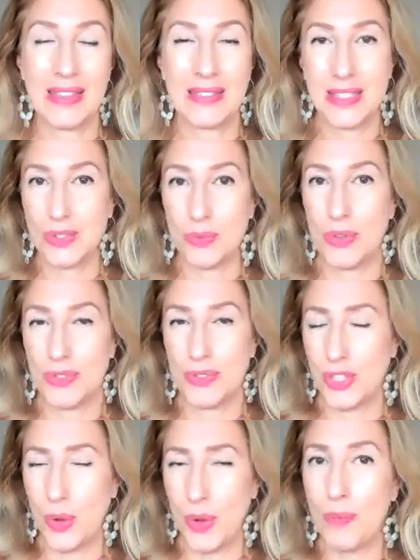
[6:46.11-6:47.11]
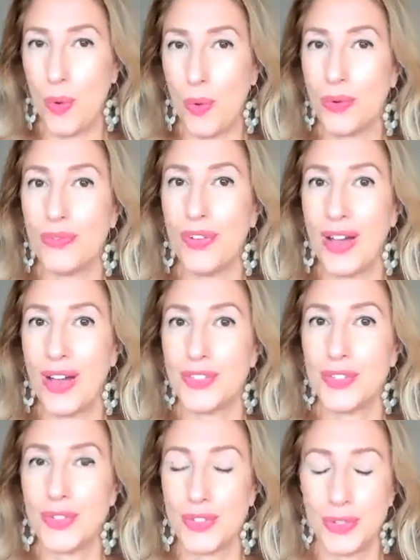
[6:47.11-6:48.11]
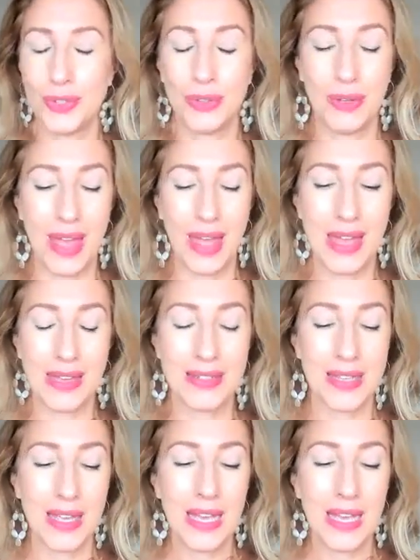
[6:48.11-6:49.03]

This is what's so important for us to do. And